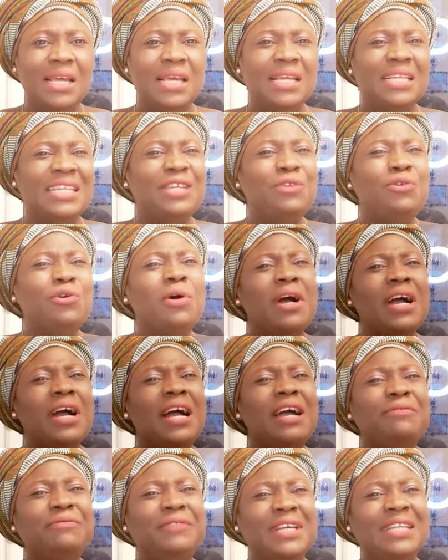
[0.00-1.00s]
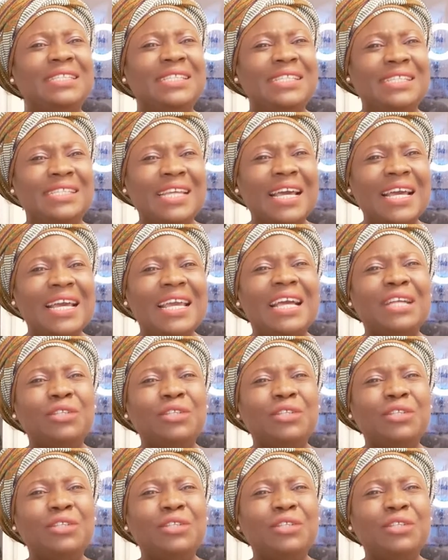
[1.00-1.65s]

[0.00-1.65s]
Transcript: They don't have the desire